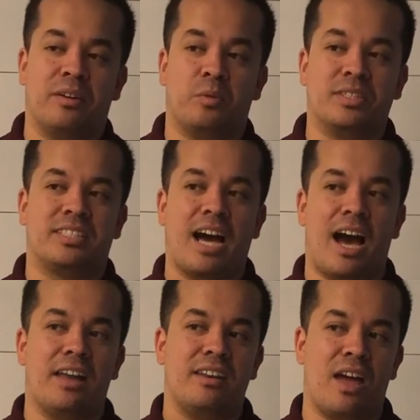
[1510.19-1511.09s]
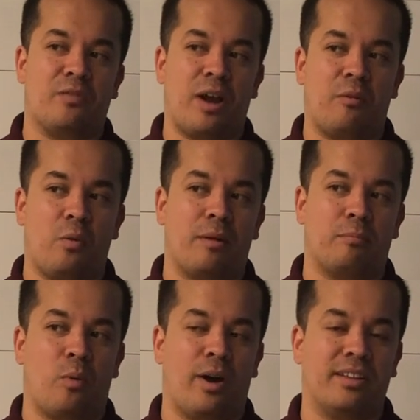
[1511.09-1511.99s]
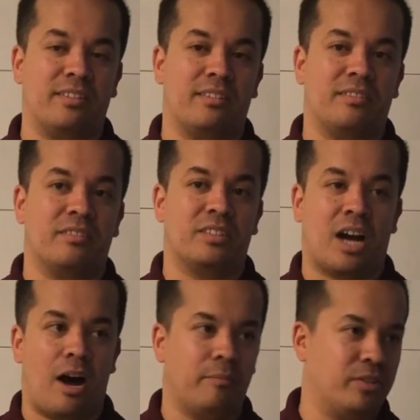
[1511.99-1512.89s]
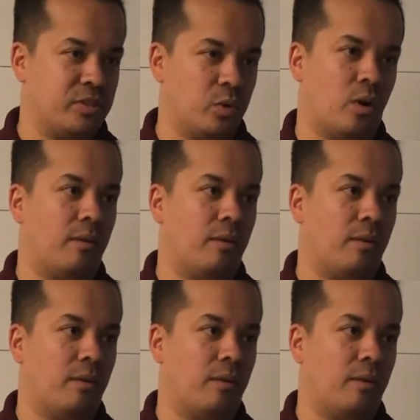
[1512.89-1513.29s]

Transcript: was God never at one point calmed the storm.